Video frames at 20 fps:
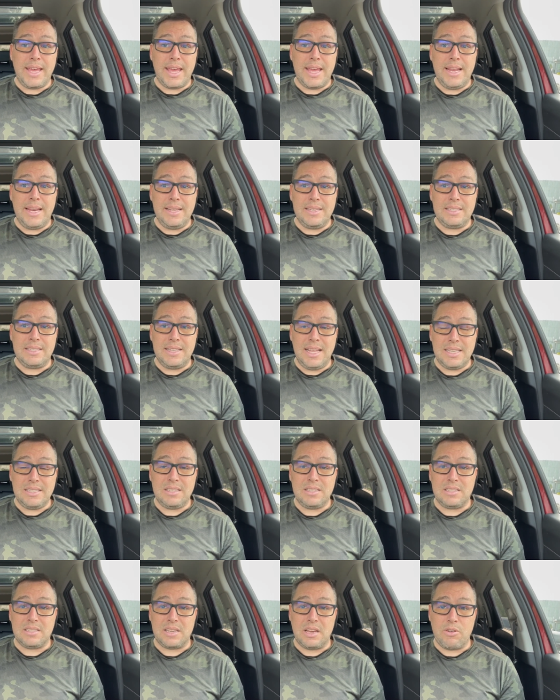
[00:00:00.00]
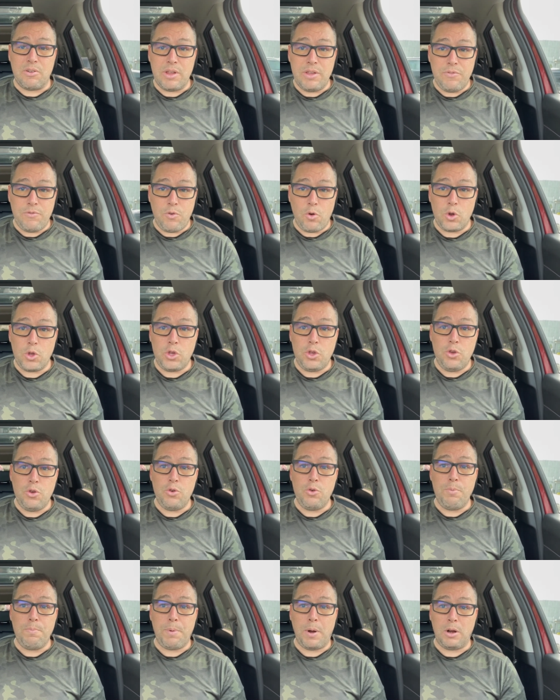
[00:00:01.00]
it is necessary for
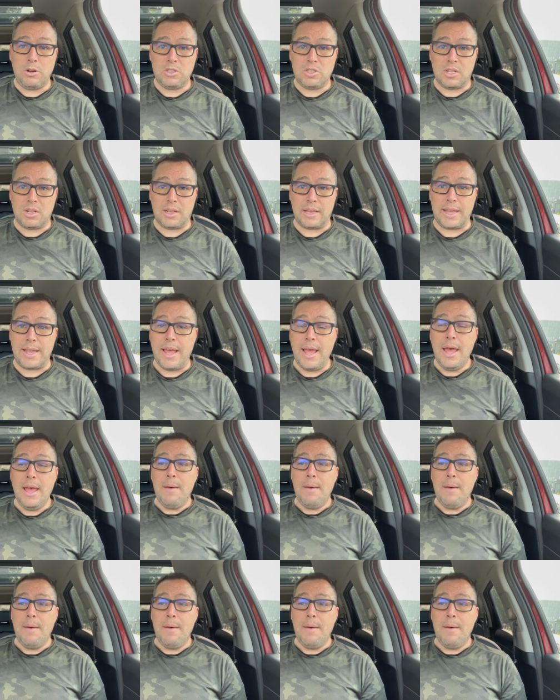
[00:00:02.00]
you personally.